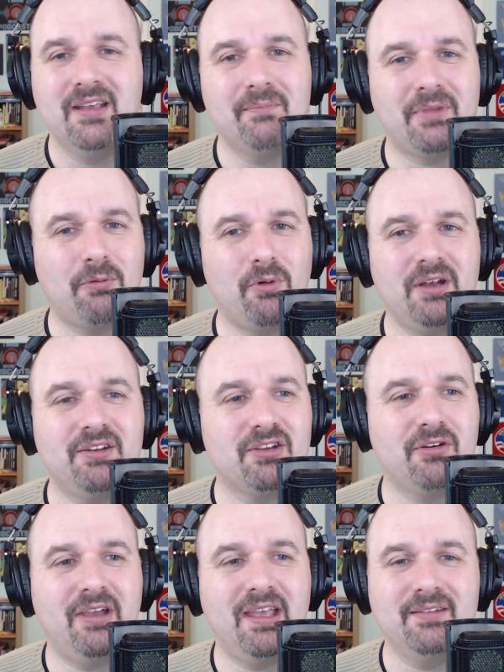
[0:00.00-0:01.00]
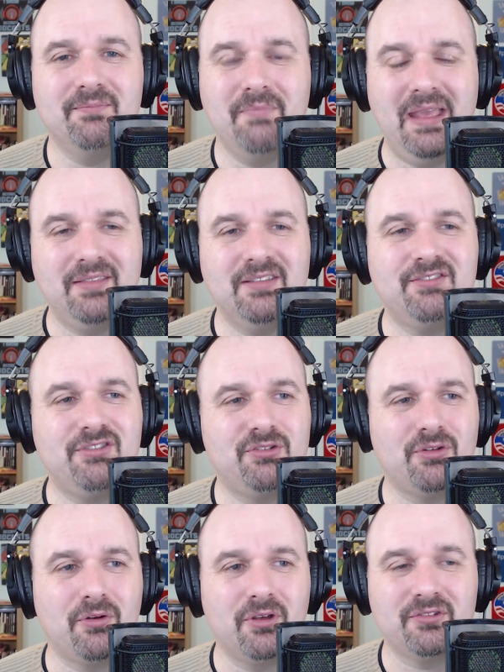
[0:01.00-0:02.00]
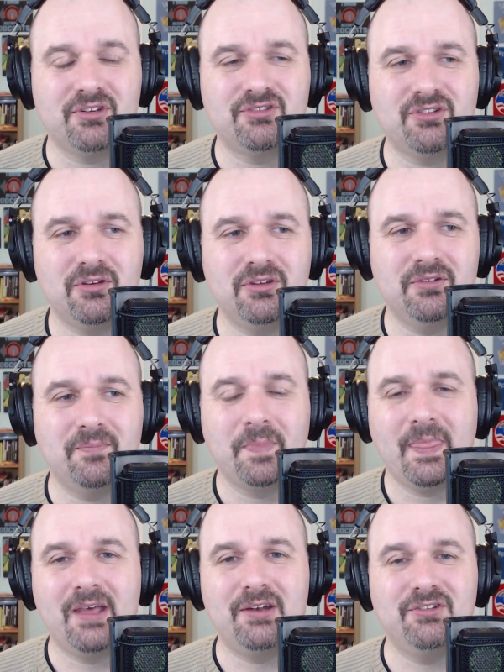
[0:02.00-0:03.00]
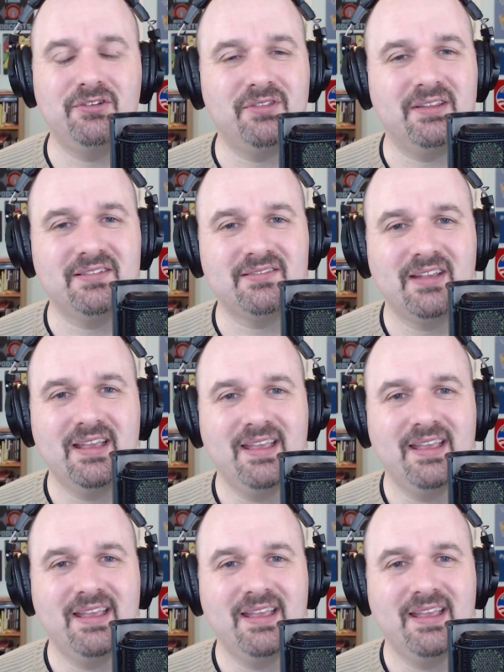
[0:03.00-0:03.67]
but I wanted to go ahead and make this tutorial to show you how to do this.